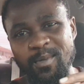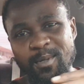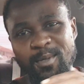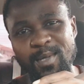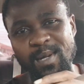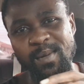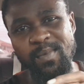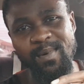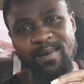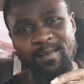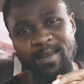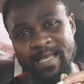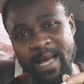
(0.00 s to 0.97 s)
YouTube?
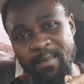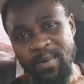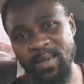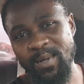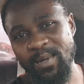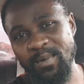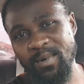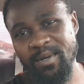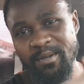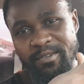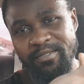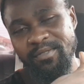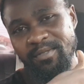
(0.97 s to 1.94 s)
What's happening, all the
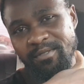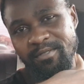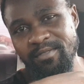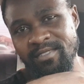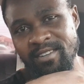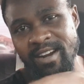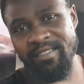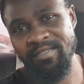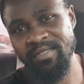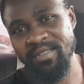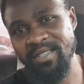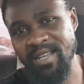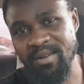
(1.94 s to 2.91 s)
wonderful
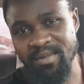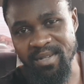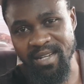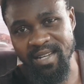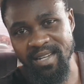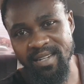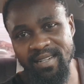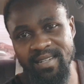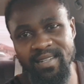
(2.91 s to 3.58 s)
drivers out there,